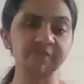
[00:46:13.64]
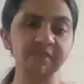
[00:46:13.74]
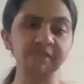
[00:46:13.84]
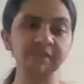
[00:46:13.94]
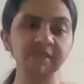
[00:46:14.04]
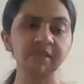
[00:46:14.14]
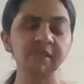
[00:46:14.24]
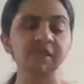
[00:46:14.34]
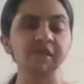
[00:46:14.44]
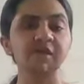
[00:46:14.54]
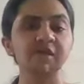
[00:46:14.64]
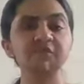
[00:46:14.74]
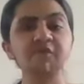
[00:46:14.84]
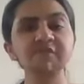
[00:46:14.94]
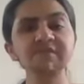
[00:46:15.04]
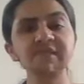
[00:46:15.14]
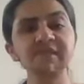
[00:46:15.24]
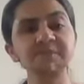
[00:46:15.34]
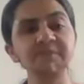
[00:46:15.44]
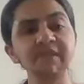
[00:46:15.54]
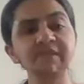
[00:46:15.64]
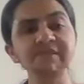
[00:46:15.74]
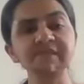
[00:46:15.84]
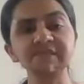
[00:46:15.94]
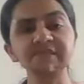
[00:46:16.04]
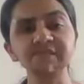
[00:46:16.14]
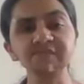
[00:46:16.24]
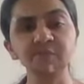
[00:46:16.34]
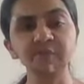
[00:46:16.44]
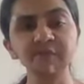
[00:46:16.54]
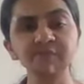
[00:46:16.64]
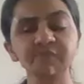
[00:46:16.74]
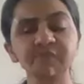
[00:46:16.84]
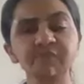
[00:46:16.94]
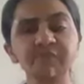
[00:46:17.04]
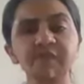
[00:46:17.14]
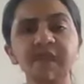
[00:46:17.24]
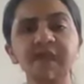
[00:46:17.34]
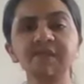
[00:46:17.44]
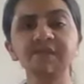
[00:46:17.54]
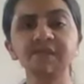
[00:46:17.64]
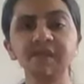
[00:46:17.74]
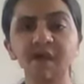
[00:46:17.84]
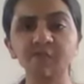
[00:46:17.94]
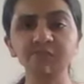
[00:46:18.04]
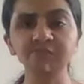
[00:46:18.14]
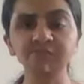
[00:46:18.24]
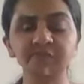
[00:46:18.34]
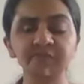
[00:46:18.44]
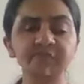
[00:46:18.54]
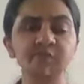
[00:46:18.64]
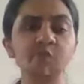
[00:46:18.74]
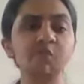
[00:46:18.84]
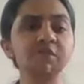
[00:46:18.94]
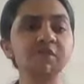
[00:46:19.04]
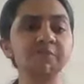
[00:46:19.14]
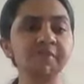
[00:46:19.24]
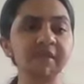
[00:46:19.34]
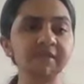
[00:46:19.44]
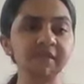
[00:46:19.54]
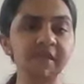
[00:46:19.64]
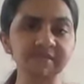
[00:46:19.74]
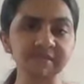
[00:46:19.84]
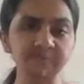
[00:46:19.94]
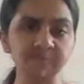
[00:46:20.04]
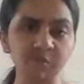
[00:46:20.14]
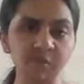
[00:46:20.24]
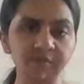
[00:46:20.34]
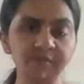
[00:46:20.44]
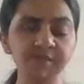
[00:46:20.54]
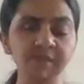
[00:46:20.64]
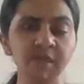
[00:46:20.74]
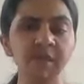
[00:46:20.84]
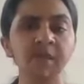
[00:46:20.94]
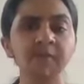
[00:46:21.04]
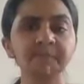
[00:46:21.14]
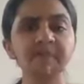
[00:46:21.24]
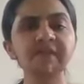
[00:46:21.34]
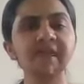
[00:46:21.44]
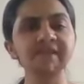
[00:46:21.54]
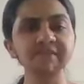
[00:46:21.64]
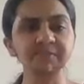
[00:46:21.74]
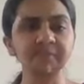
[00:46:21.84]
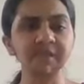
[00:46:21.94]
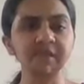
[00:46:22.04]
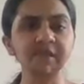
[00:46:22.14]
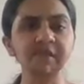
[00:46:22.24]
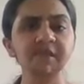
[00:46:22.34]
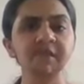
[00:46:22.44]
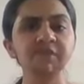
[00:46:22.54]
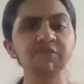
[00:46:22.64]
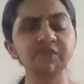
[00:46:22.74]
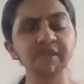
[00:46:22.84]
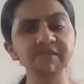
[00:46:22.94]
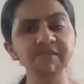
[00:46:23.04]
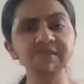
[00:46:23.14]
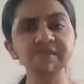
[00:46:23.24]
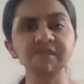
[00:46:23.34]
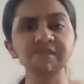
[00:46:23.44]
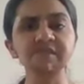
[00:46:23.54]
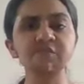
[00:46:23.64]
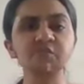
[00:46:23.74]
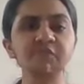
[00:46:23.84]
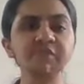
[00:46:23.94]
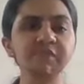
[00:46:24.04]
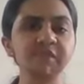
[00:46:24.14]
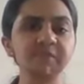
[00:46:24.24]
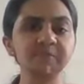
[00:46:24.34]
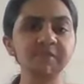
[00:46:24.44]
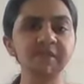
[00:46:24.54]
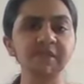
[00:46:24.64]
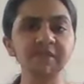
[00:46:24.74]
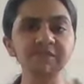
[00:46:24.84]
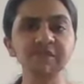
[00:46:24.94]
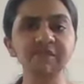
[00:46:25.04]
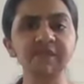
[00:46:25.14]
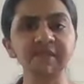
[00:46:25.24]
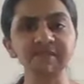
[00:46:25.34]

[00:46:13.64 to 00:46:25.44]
breathing. Of course, there are many stages to it where we add the counts, where we hold the breath at some point. But as a beginner, you can just continue with deep inhalation and